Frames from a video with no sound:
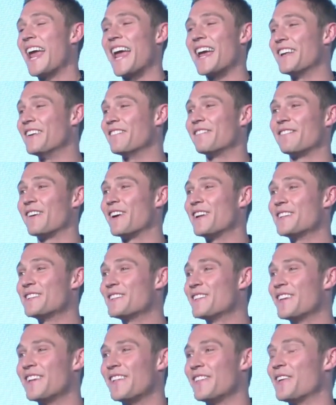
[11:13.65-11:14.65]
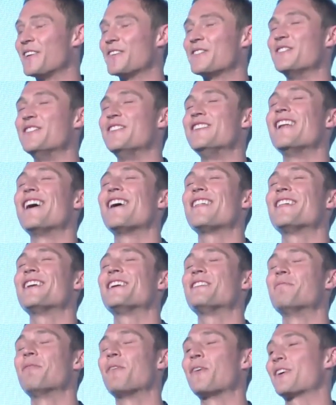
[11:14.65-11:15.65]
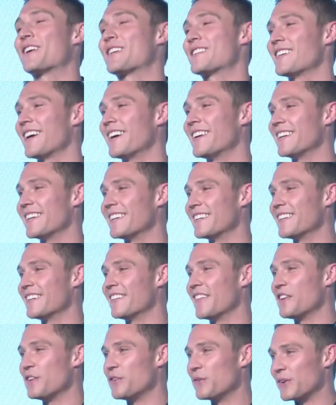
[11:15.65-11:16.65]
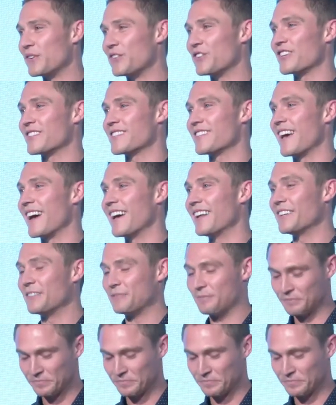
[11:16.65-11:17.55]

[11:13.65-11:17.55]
And friends, there's nothing more exciting than doing just that.